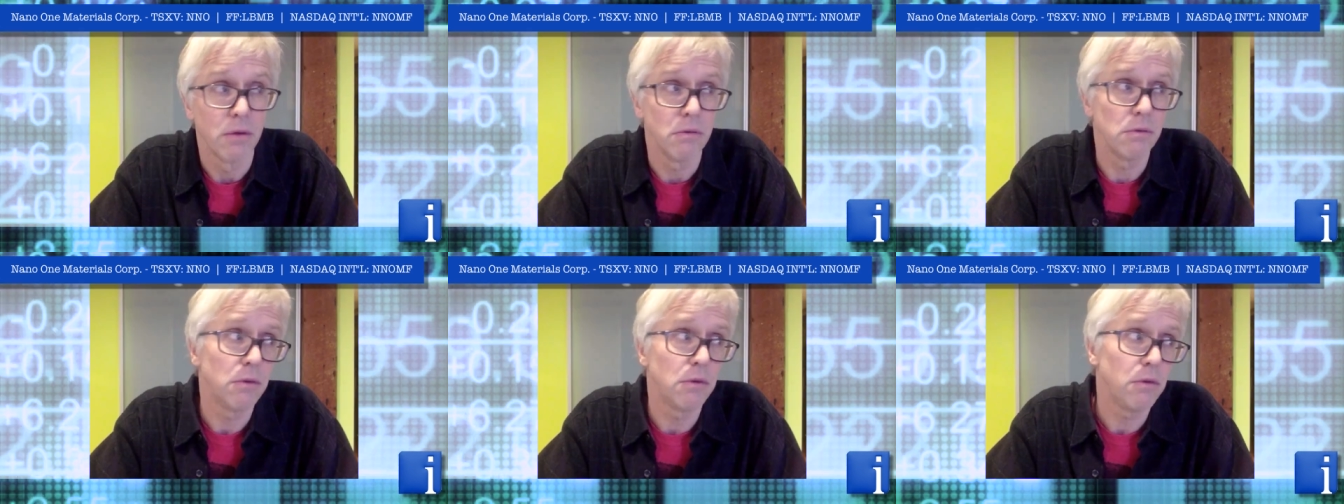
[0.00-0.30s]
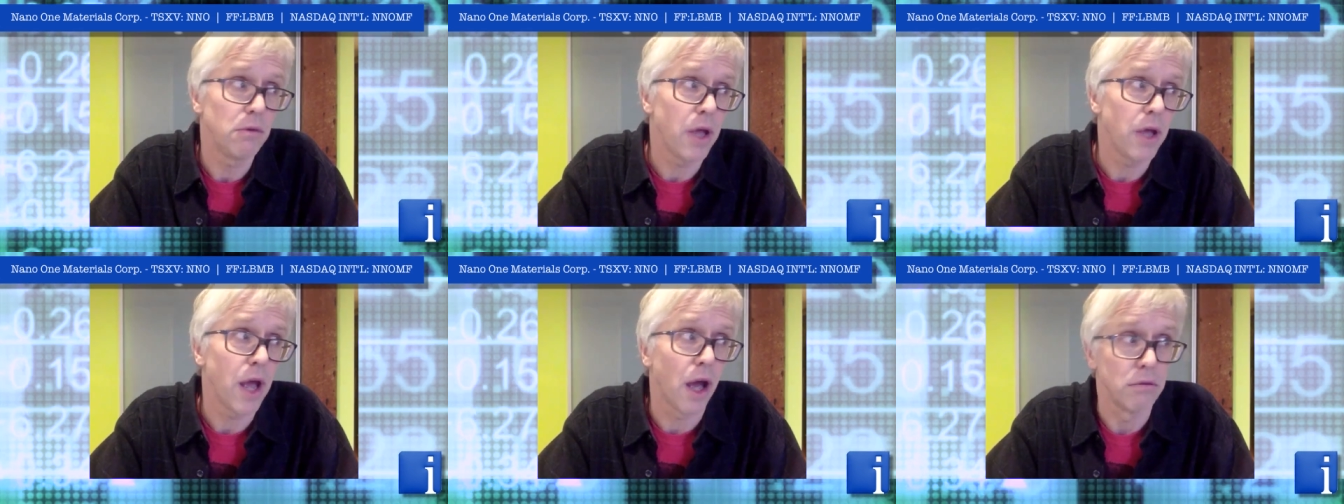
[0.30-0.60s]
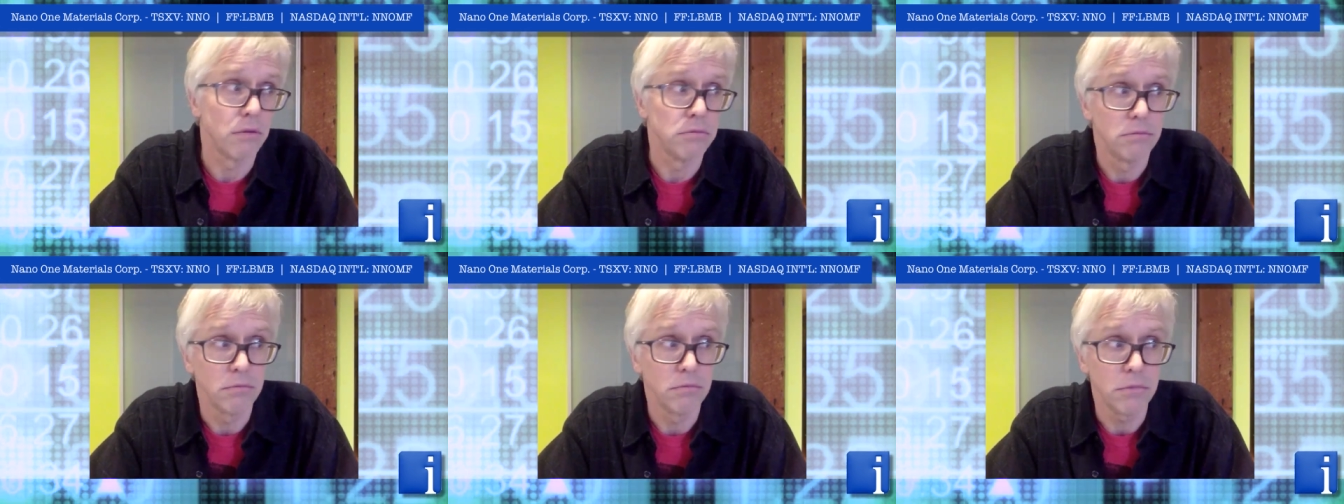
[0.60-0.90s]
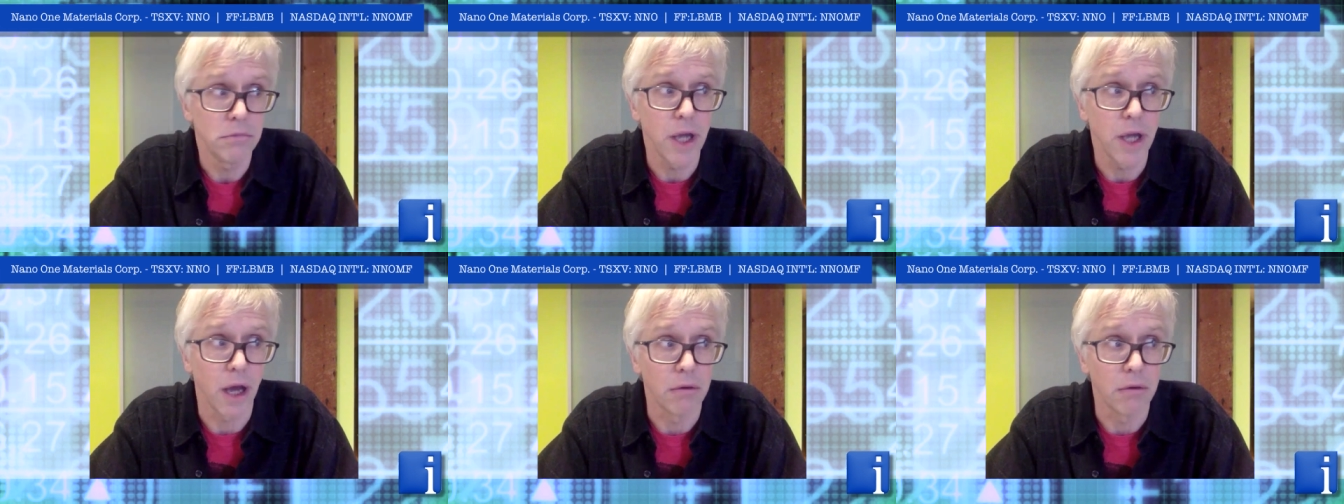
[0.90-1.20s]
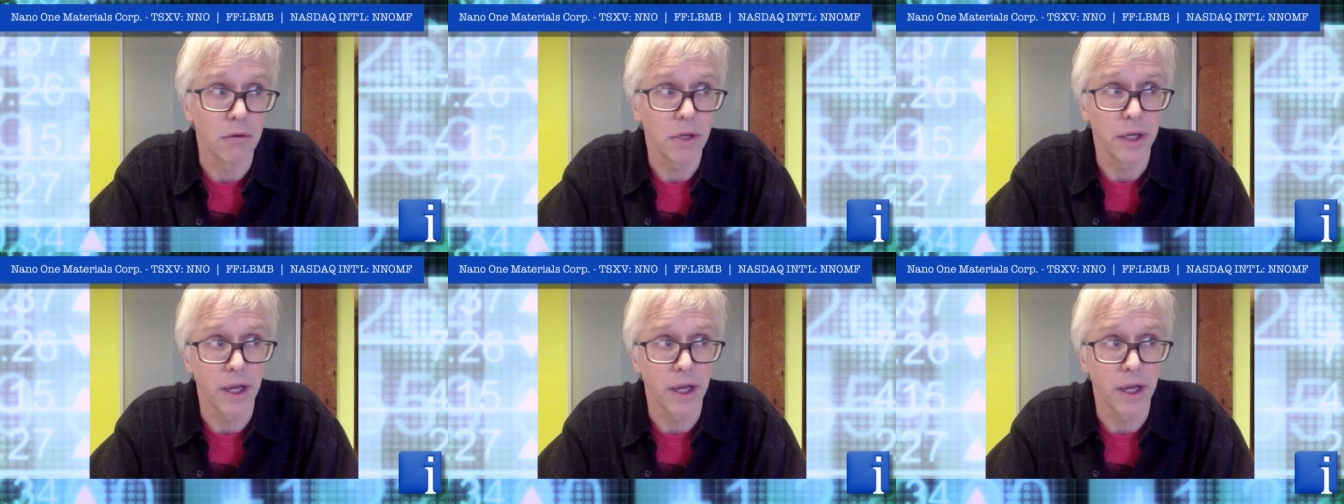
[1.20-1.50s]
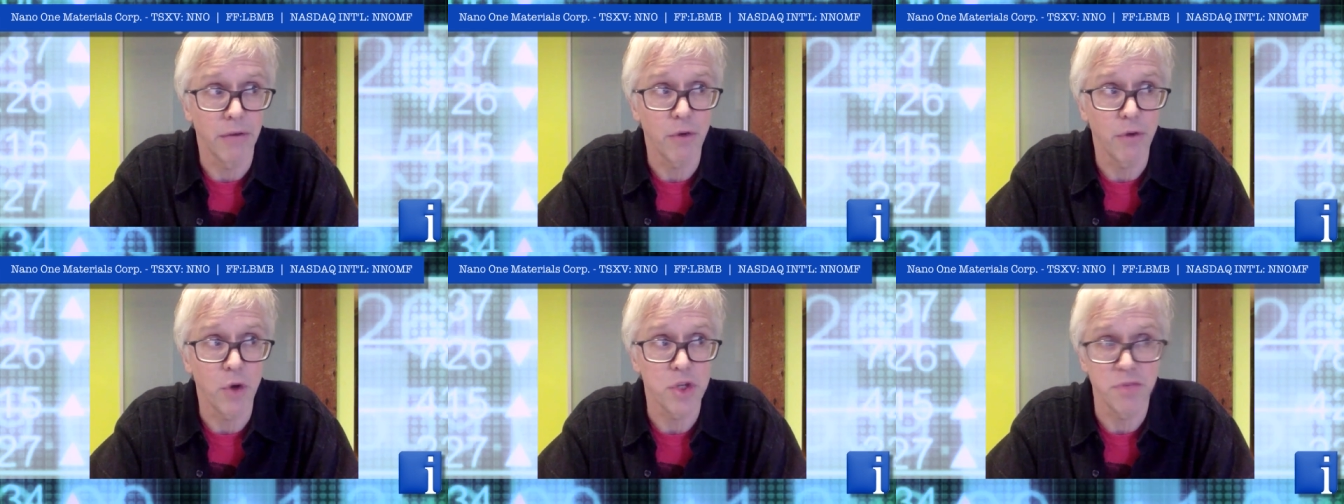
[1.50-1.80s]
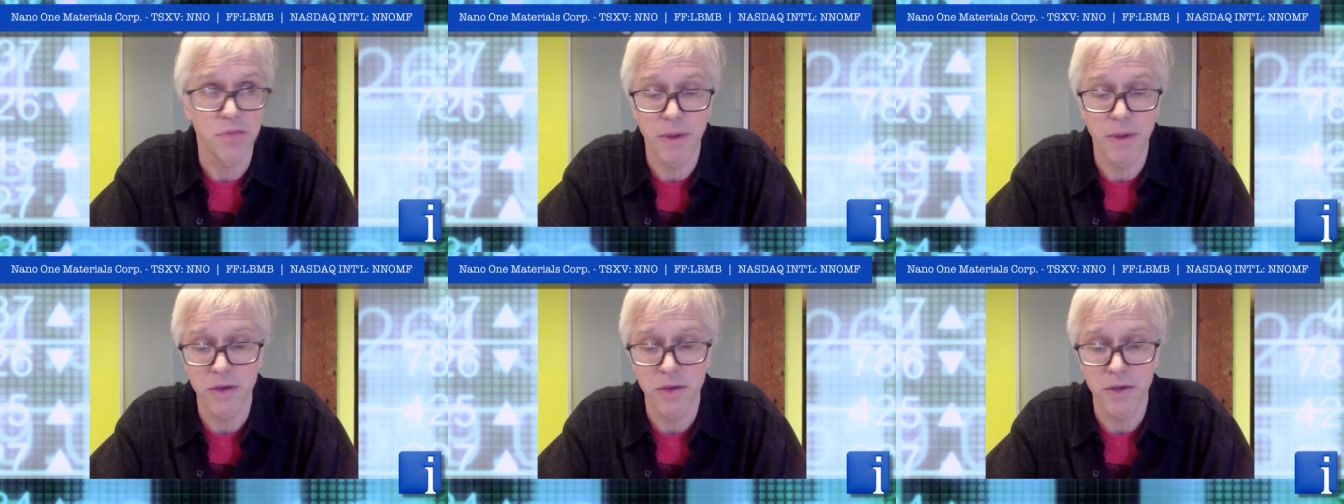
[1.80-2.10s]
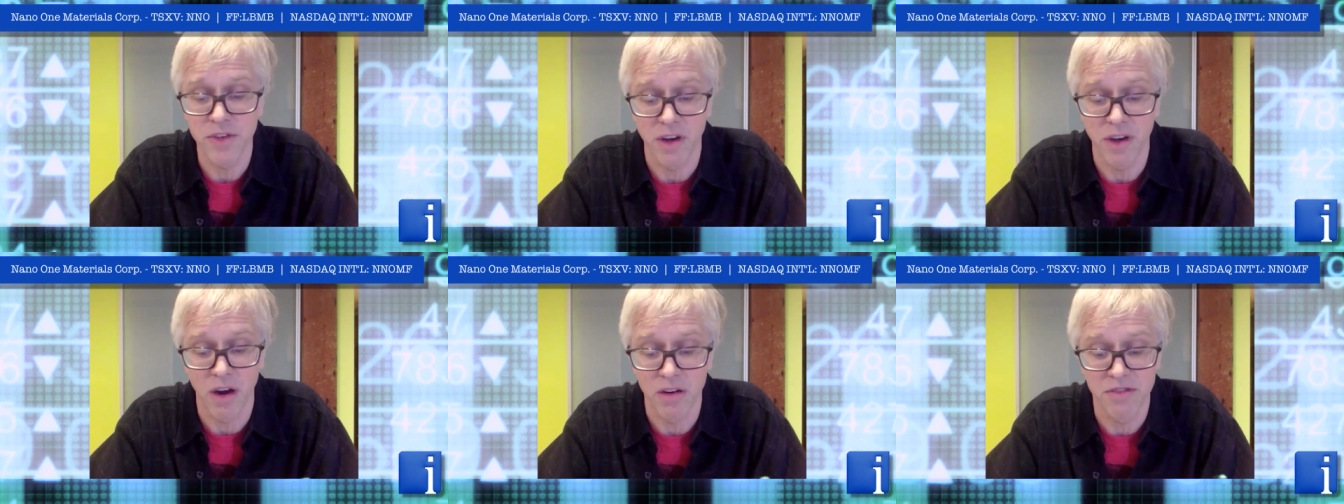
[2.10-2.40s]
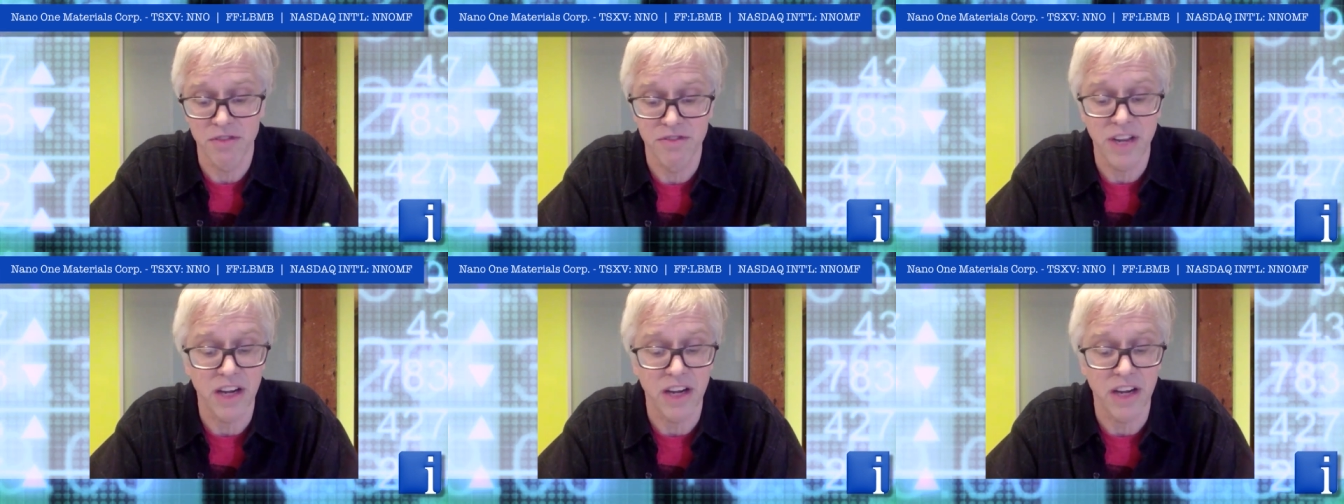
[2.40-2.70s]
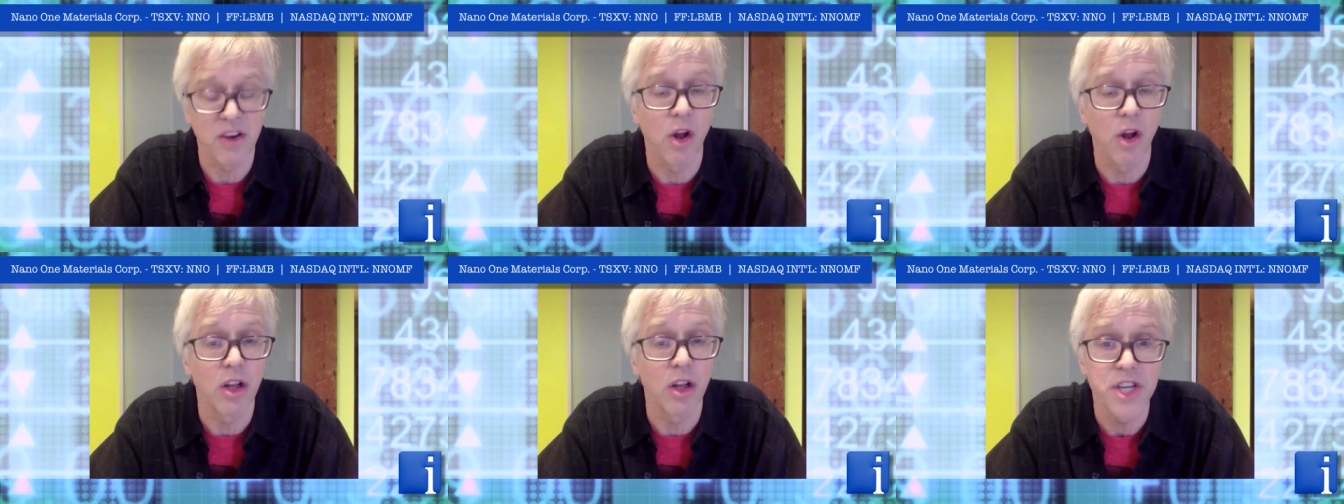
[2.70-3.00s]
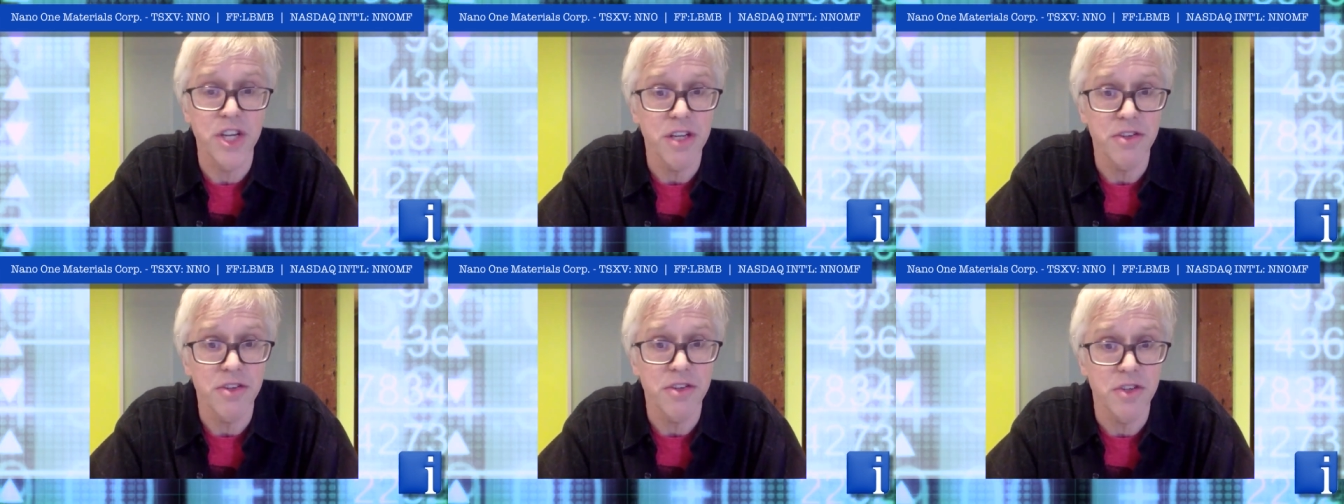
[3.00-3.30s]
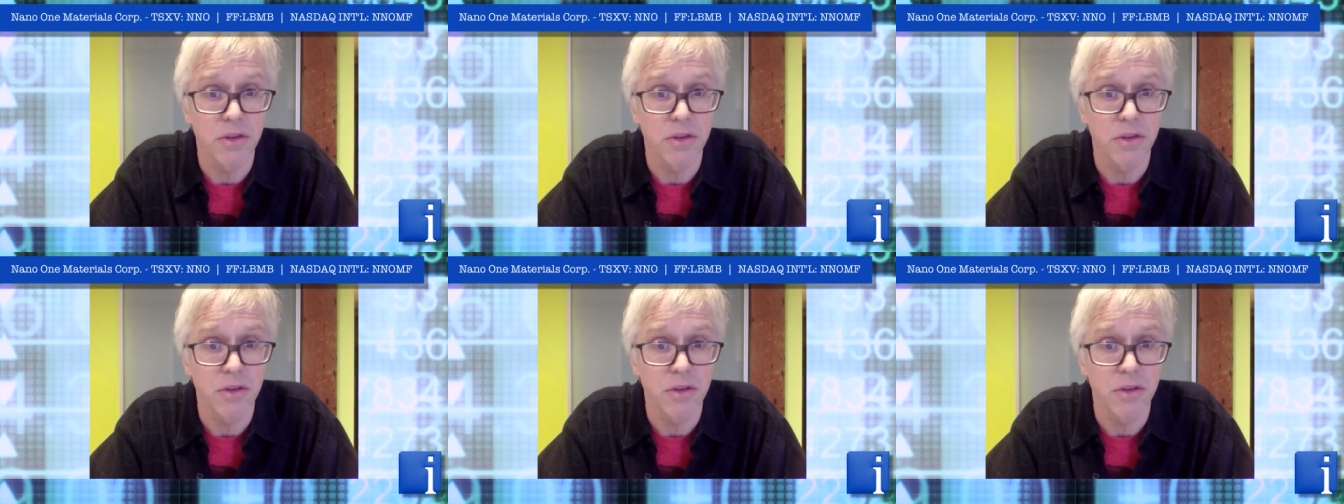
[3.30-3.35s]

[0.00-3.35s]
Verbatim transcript: Yeah, yeah, and, and, of course it's been using our technology.